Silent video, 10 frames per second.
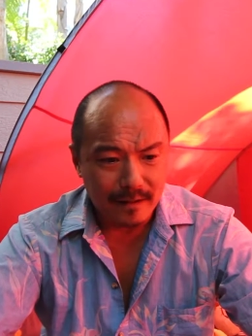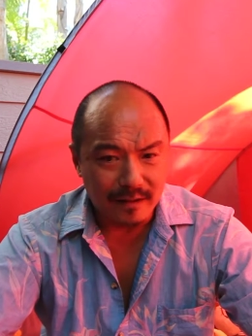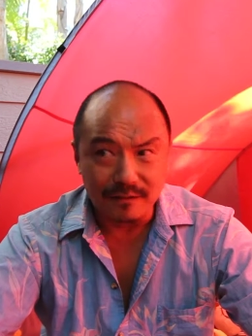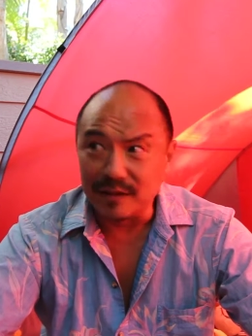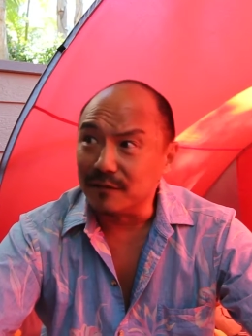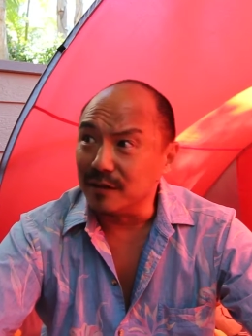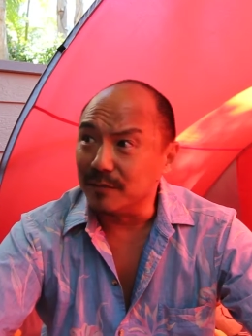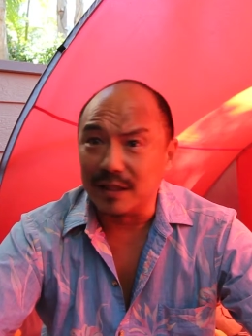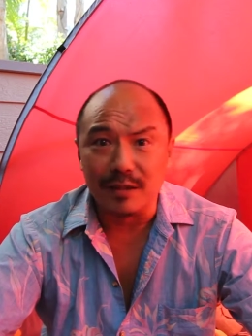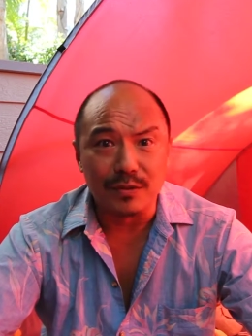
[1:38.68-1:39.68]
I've definitely
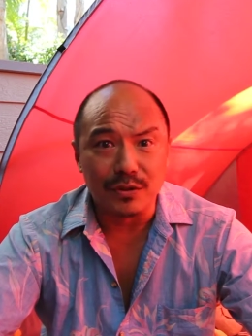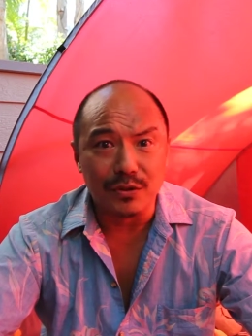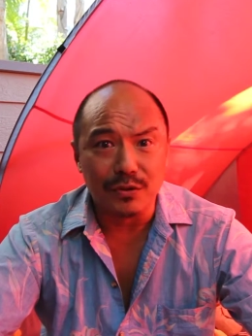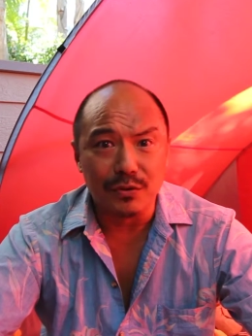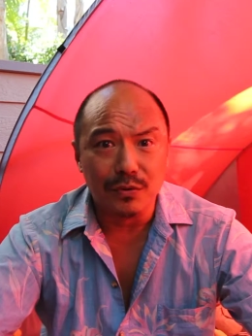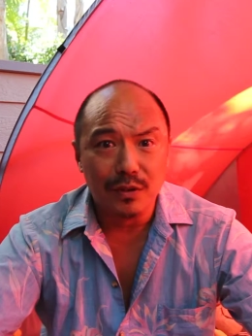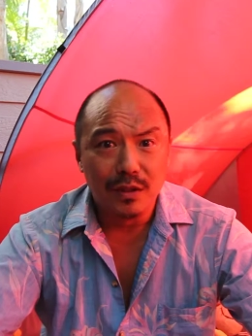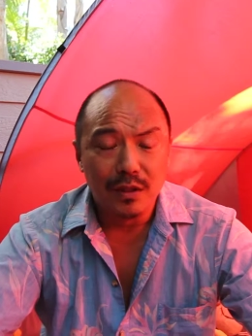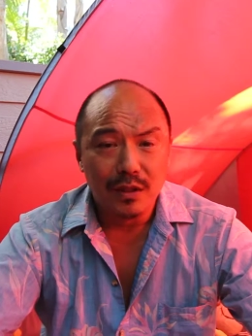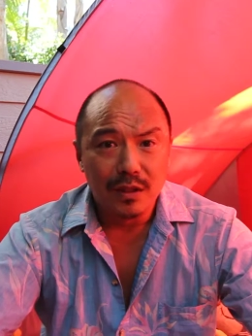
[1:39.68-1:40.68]
been able to
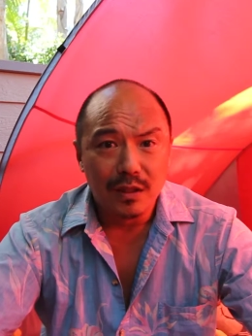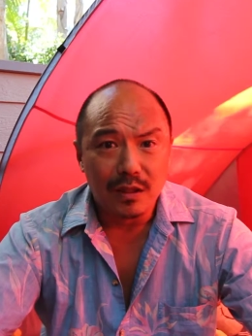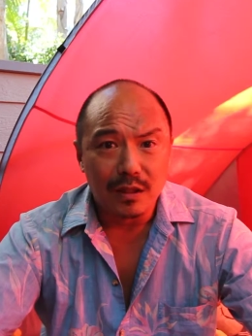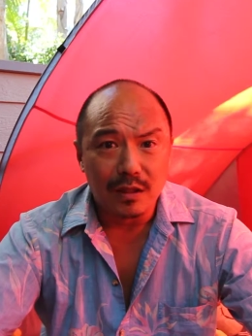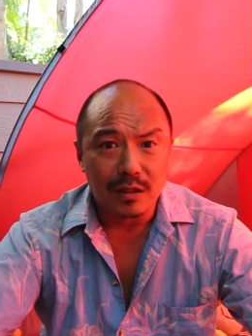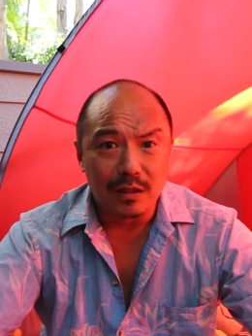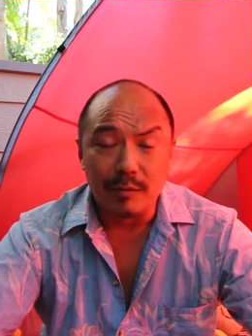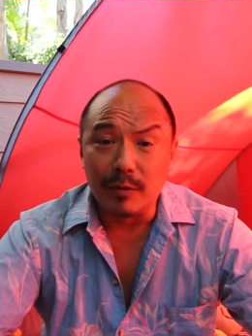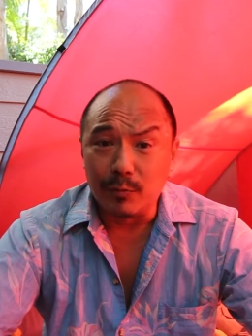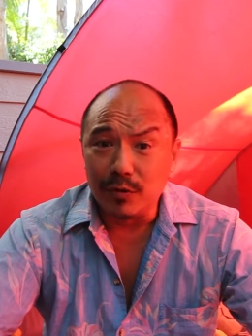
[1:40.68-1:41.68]

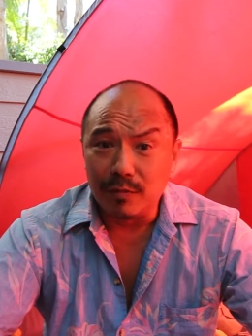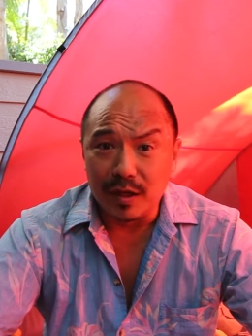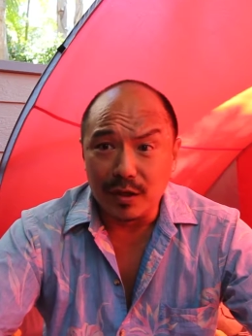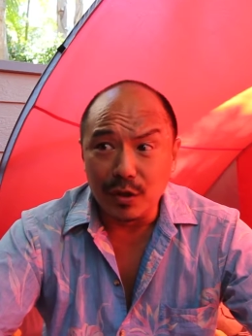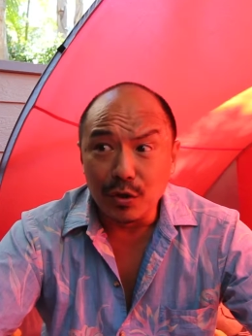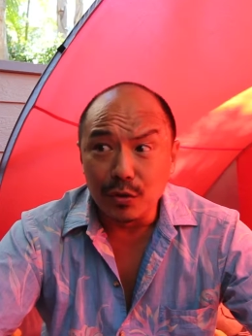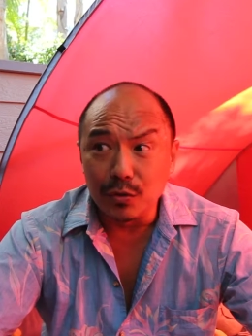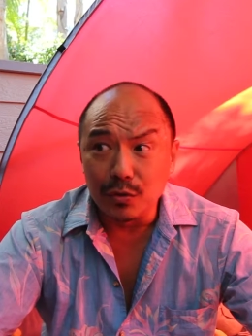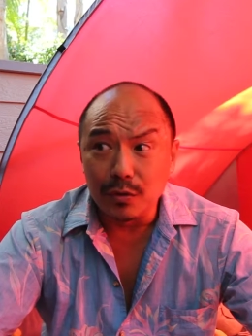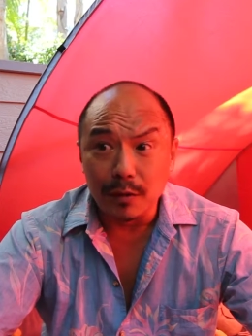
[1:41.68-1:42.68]
come up with my
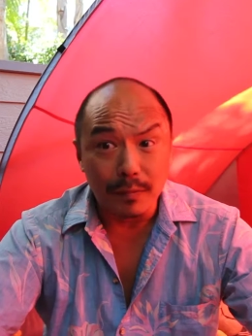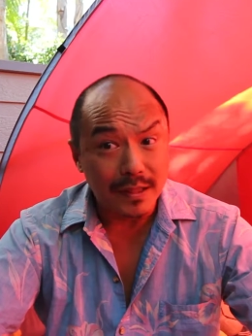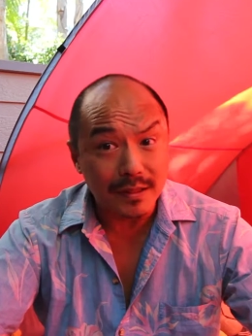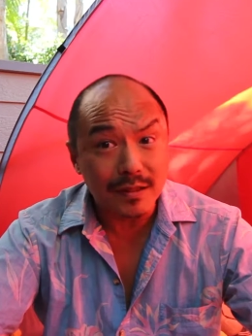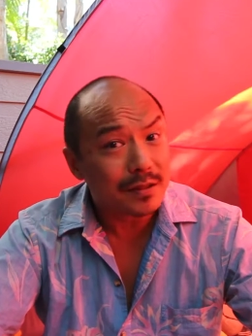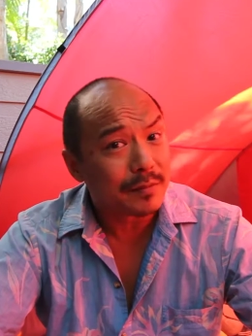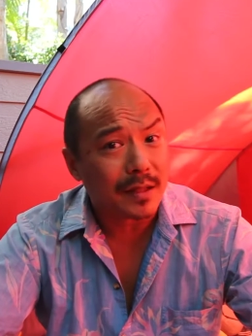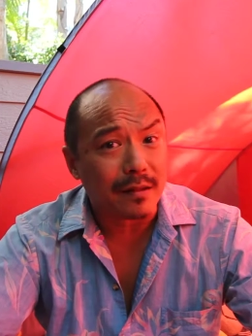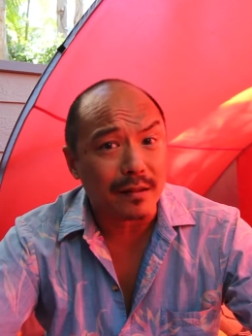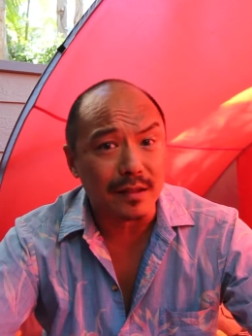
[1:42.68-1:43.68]
own opinions
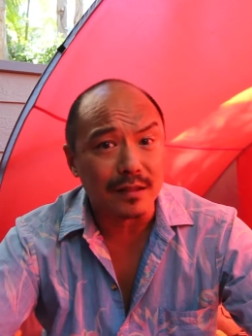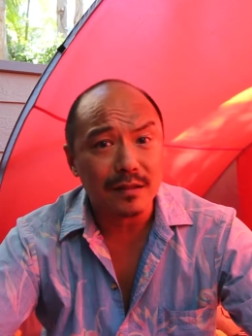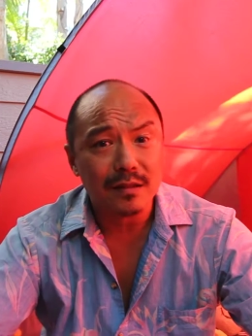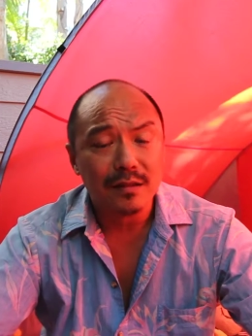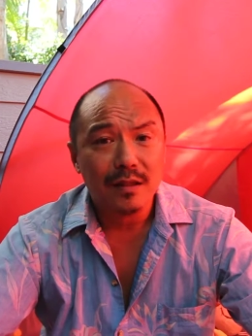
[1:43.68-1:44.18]
about things,